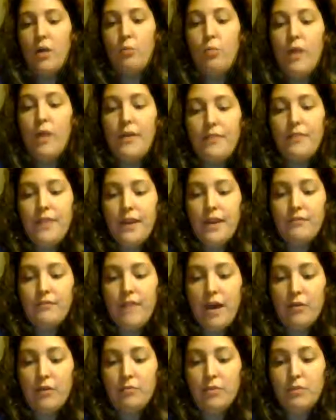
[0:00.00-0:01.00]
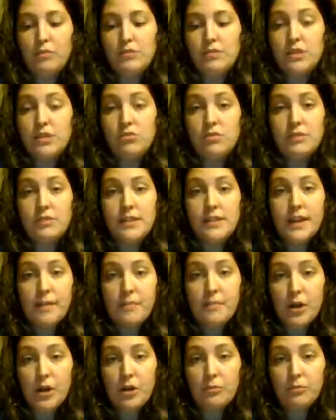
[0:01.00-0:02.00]
what they found most interesting
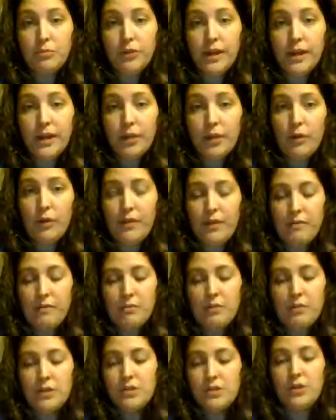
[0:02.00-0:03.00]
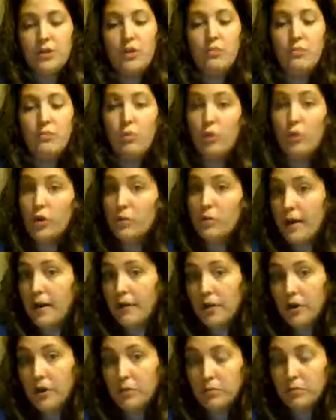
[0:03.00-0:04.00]
about our blood, what they would want to know more
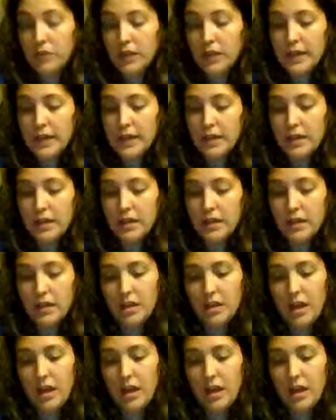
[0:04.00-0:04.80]
about our blood.